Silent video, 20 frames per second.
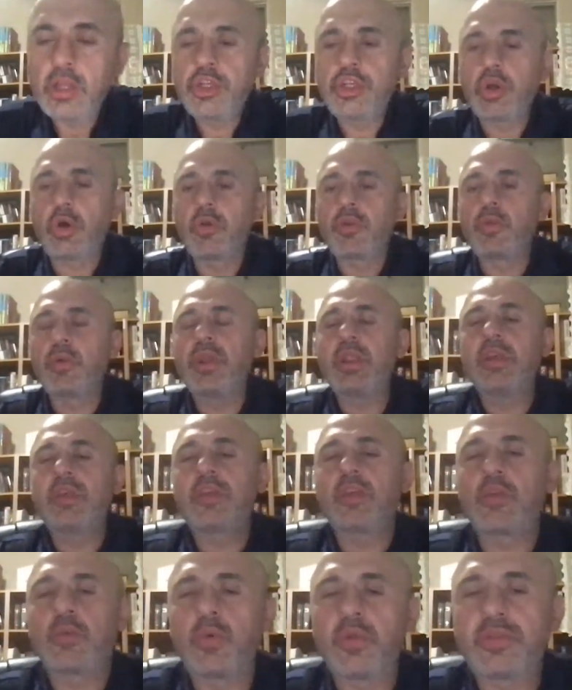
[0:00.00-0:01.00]
Joe's
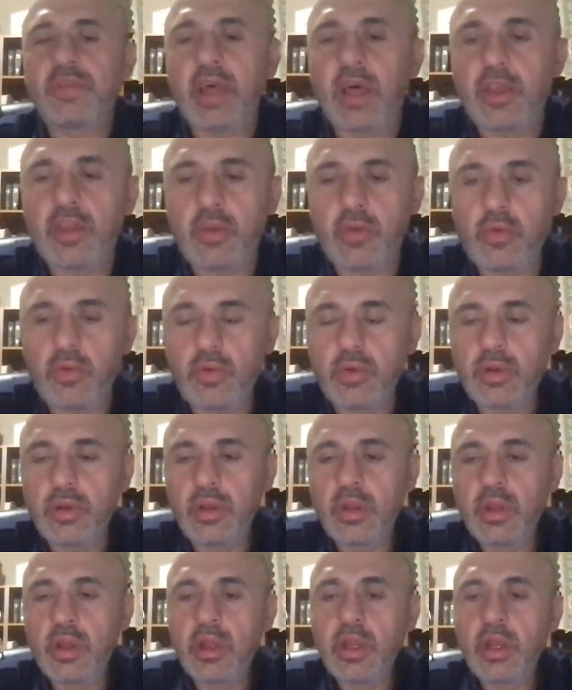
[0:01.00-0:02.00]
witnesses will tell you
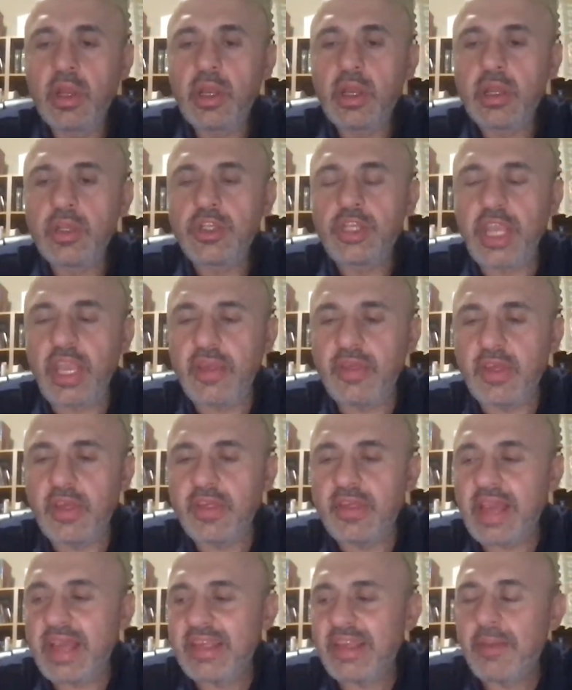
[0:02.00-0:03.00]

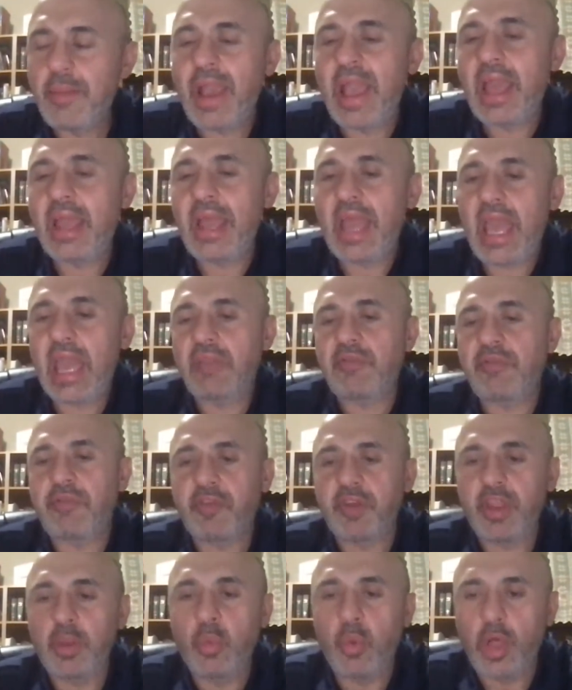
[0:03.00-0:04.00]
Jesus, as a man, had
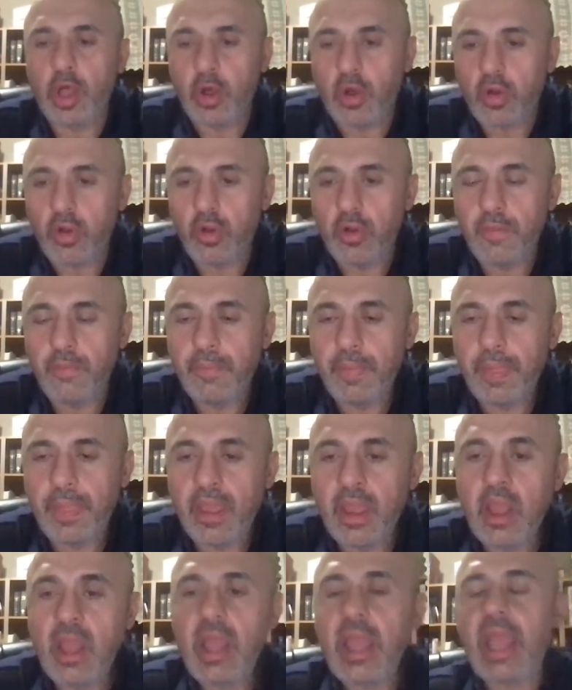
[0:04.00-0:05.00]
free will,
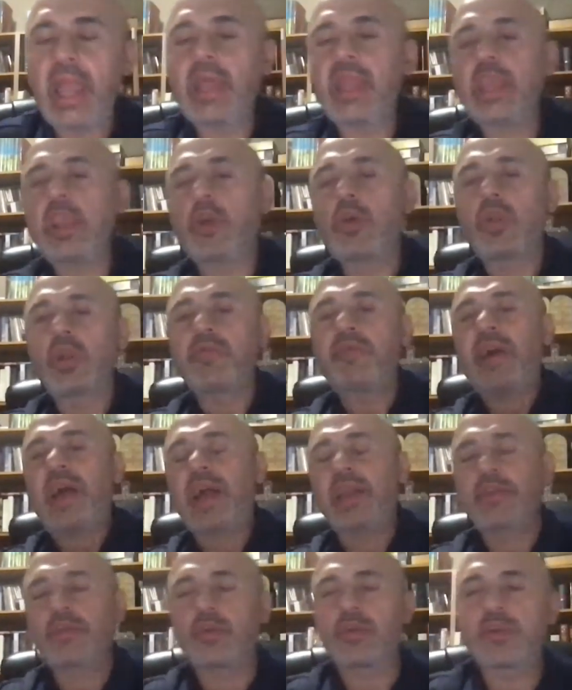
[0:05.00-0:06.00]
and he could have
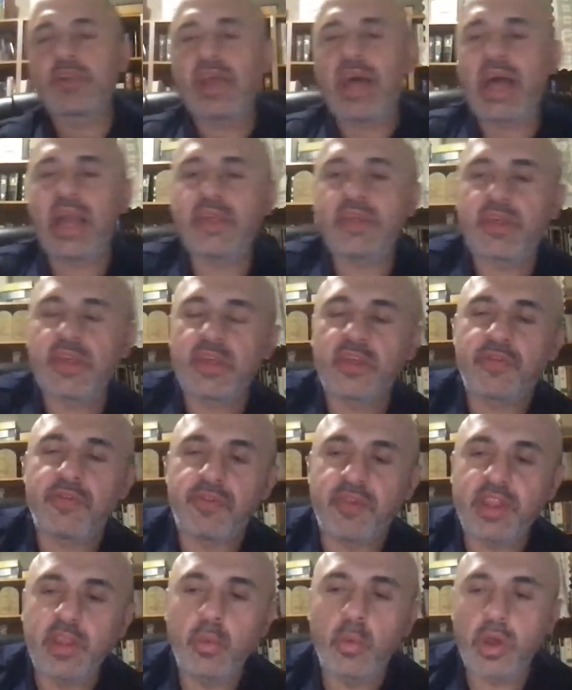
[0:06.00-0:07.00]
exercised his
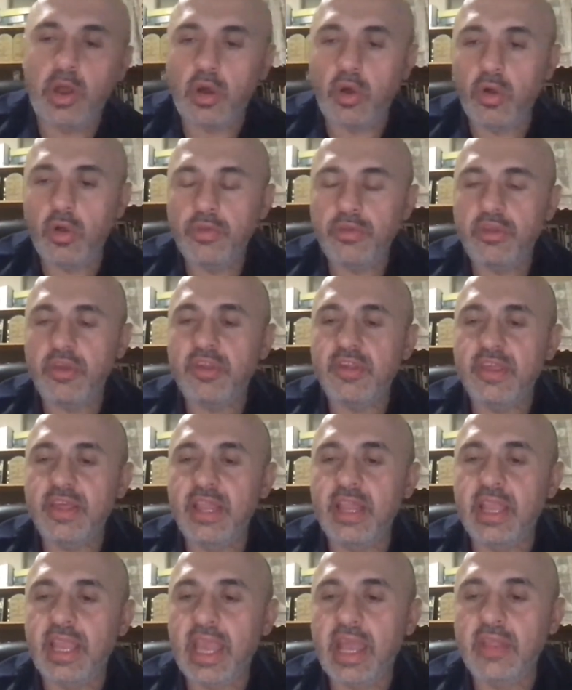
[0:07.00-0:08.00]
free will to
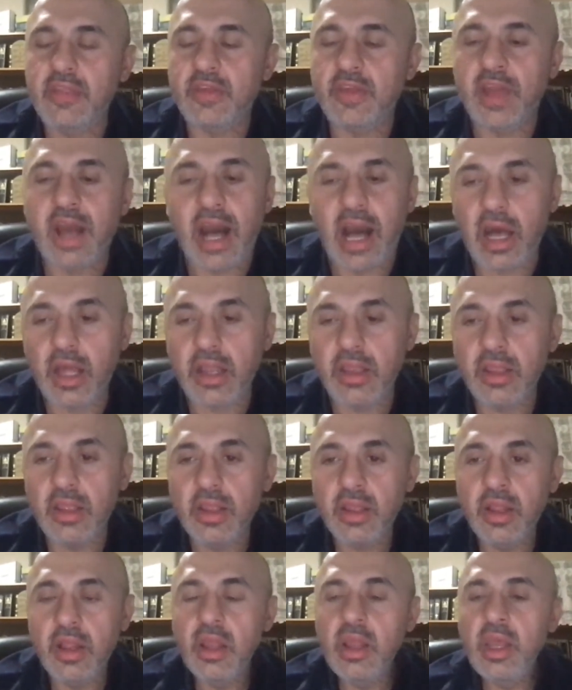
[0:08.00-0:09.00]
sin against God.
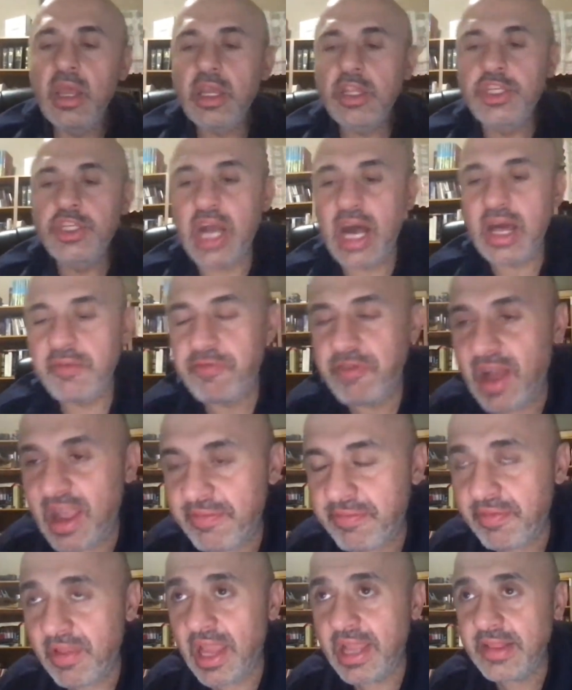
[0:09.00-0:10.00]
John
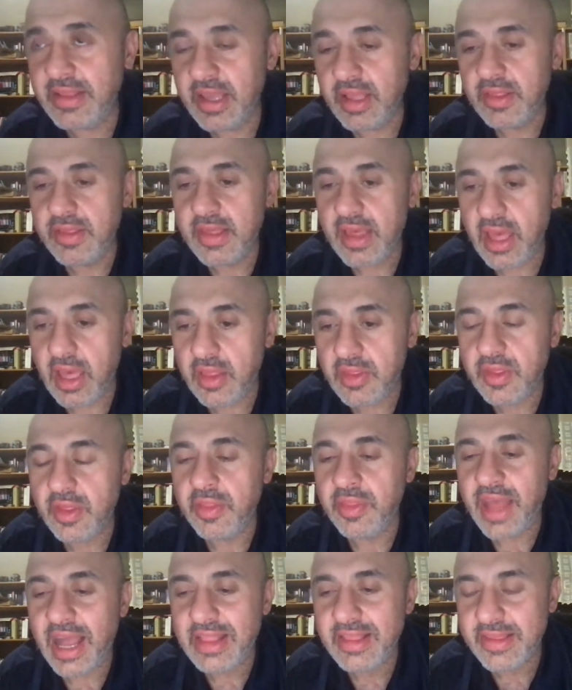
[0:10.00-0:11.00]
5 19 says
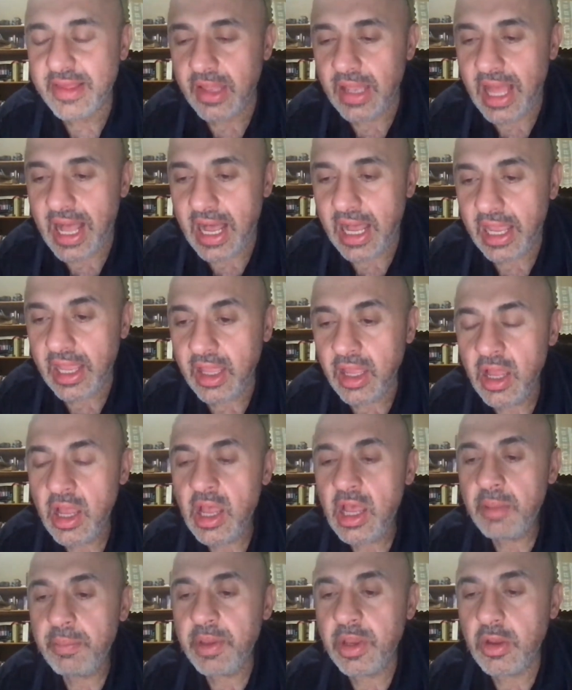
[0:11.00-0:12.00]
that's a lie
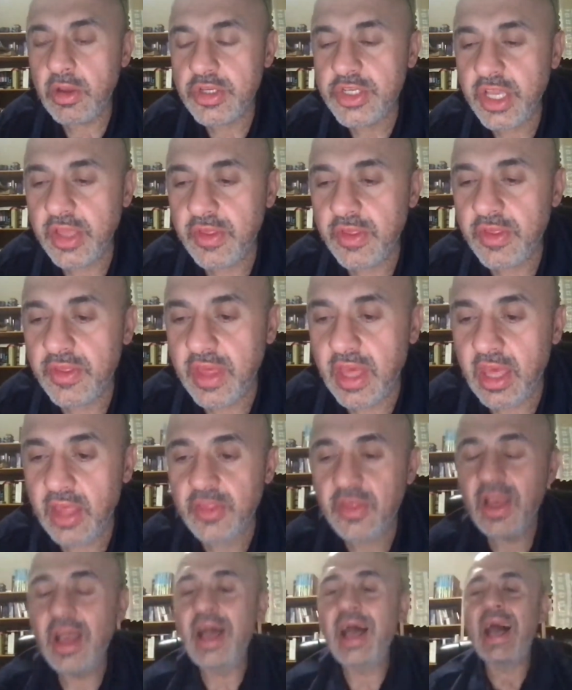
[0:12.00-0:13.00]
because Jesus
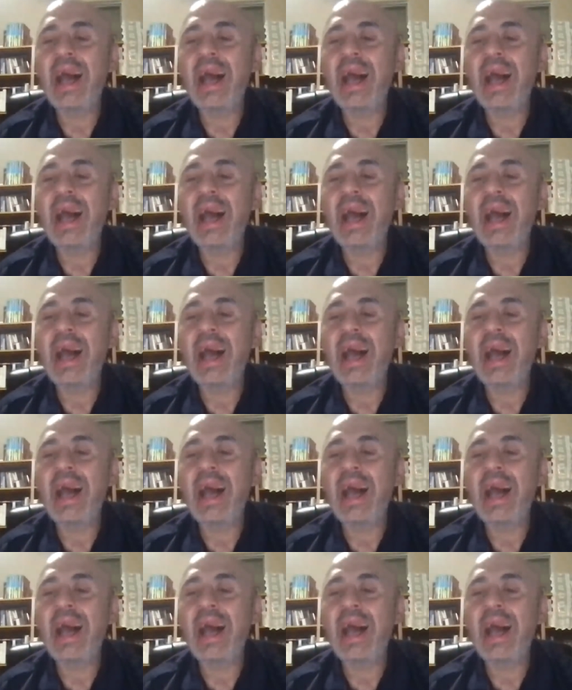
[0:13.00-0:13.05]
says,